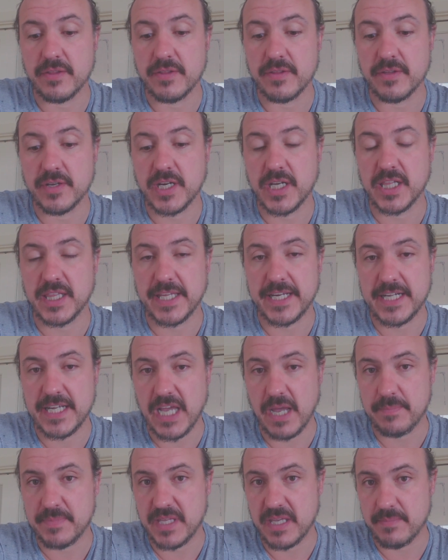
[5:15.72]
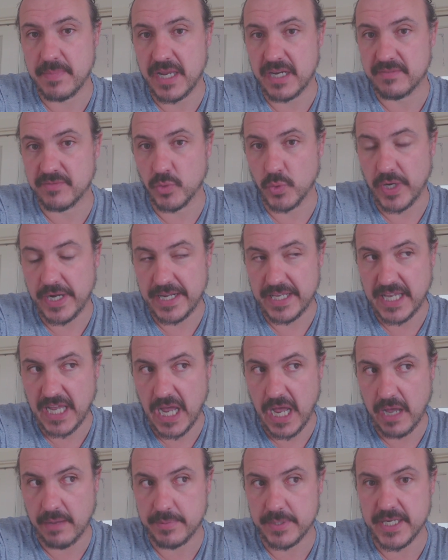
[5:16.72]
cleaning up the amount of organic
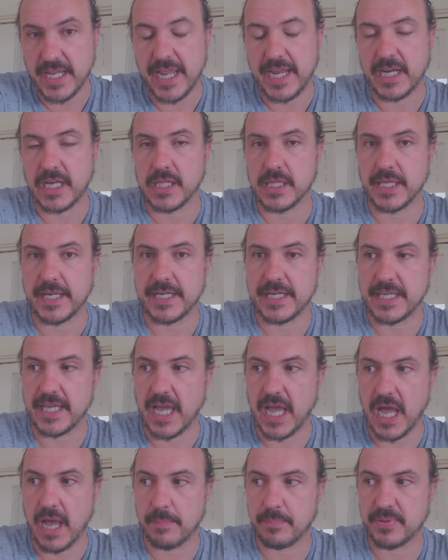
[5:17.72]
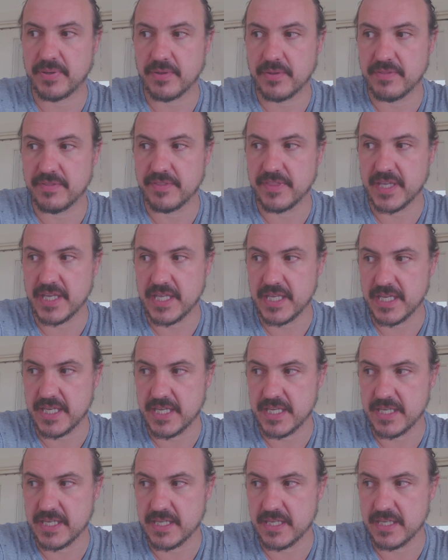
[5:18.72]
carbon and cleaning up
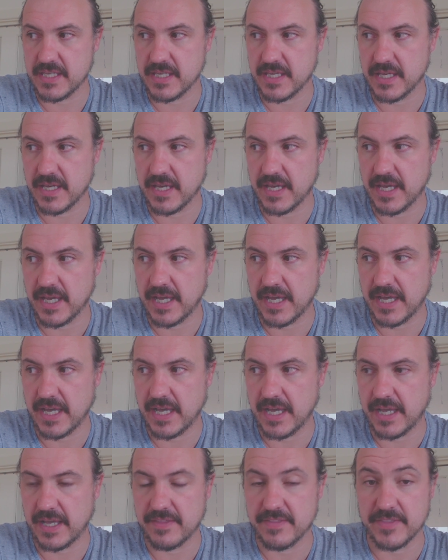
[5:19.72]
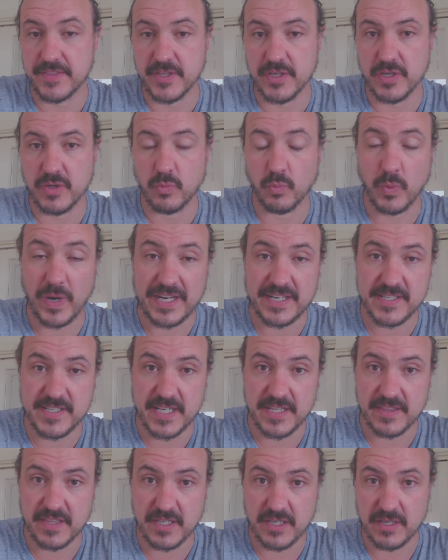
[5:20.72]
the waste
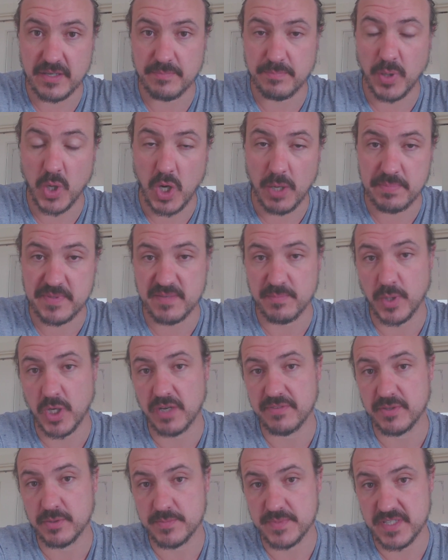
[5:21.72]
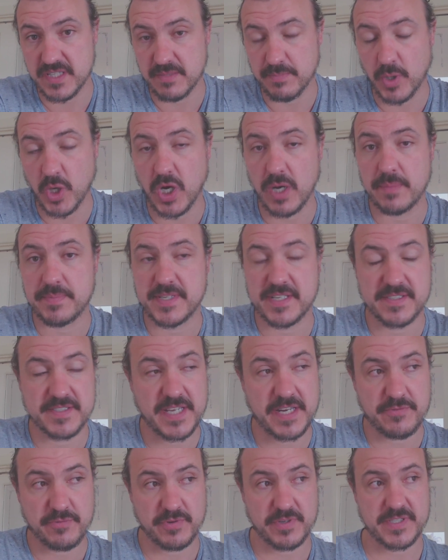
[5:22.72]
in the pipes, the biofilms in the pipes,
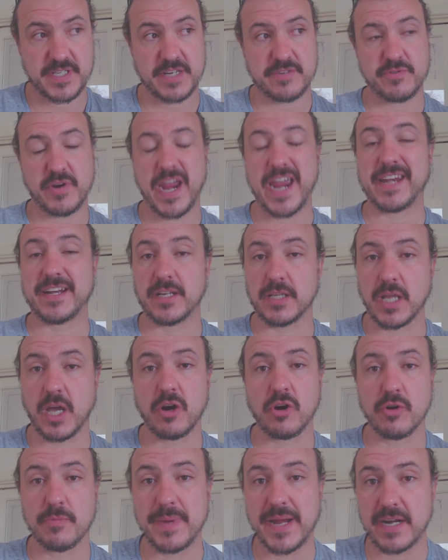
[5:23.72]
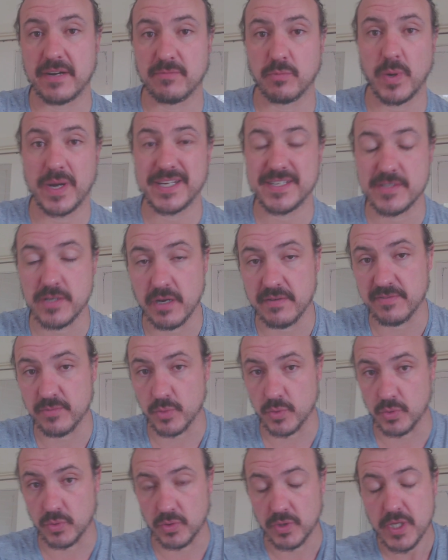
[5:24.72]
etc., and a lower amount of waste
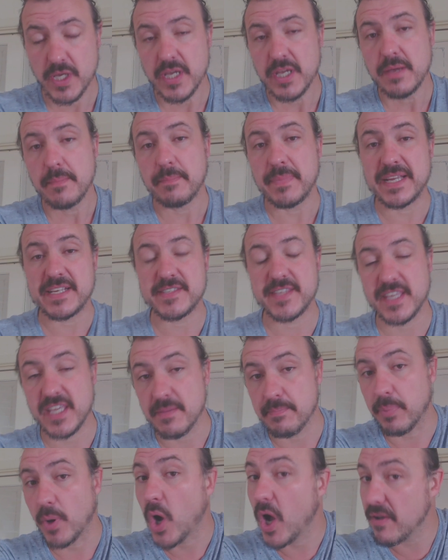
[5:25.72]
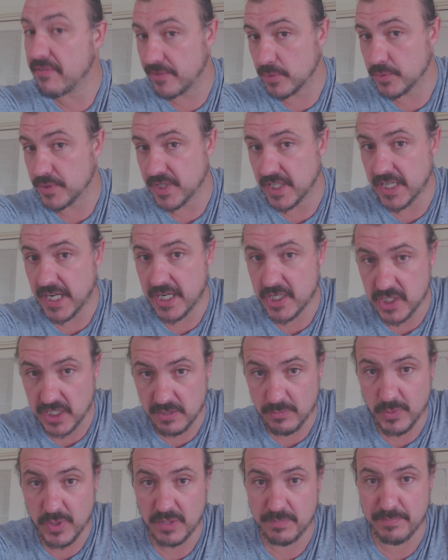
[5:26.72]
overall means that your biofilter can
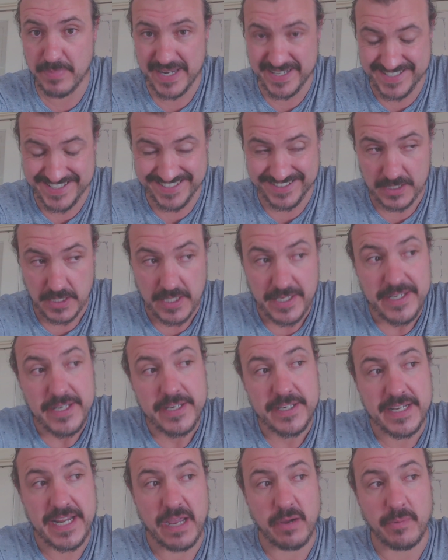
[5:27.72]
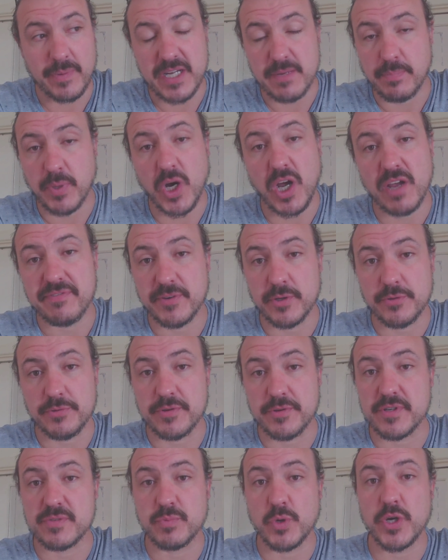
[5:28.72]
actually work better. Now, when your
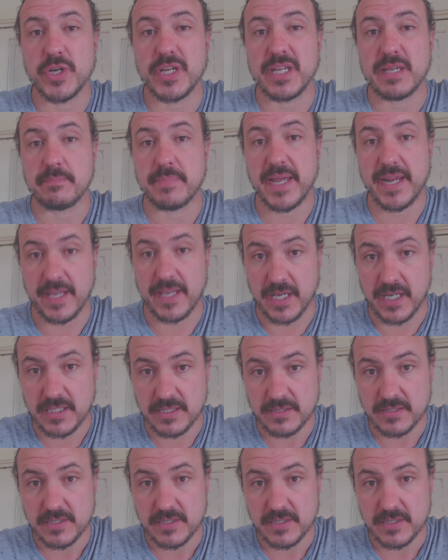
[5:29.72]
biofilter is working better,